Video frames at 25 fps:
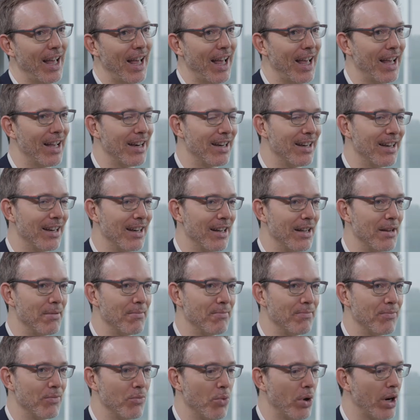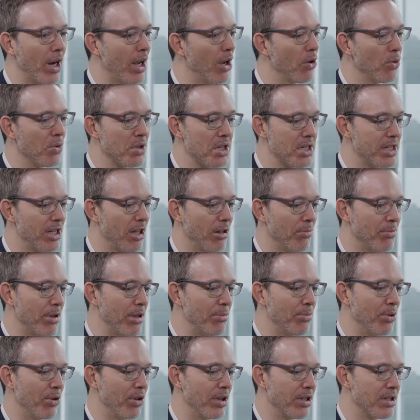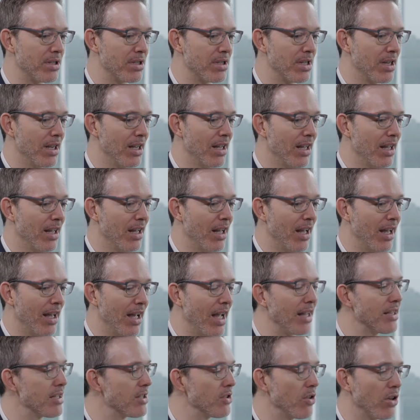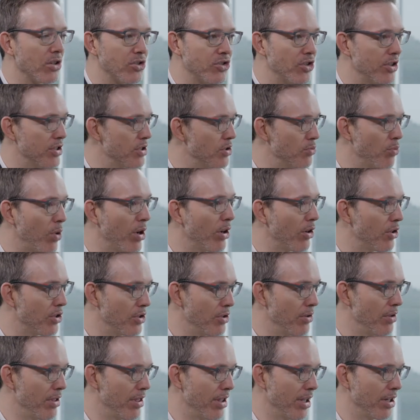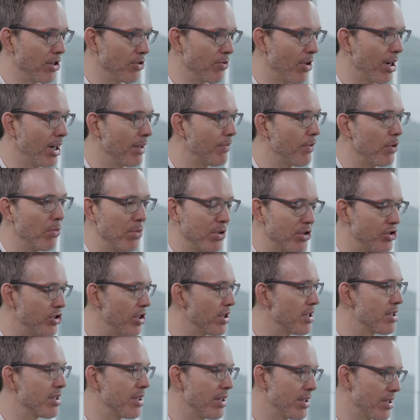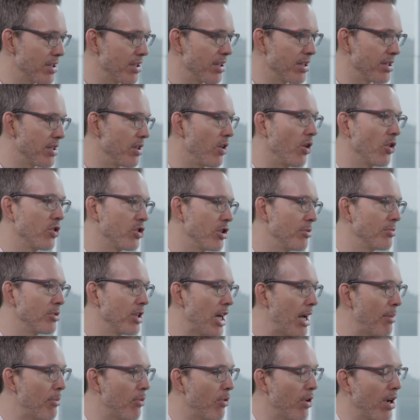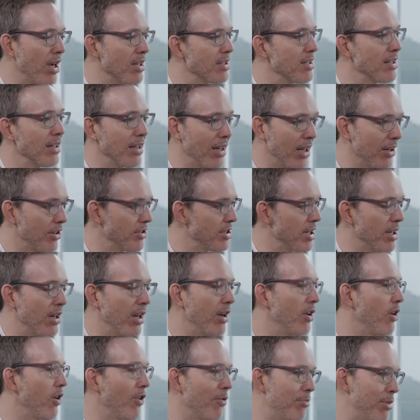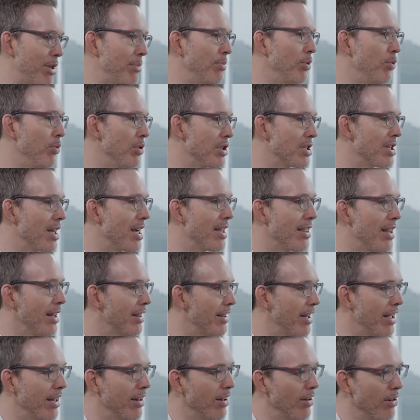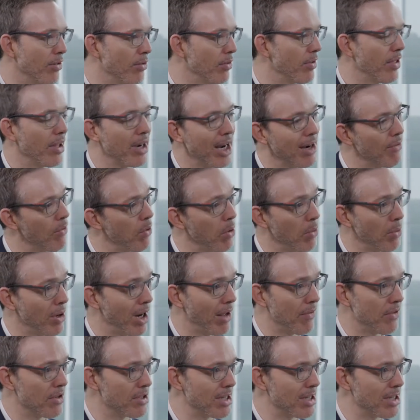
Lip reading: And what I always tell people, it's not just one or two things, right? If it was just this long-term time horizon, like I said, a lot of people would say that then everyone would have the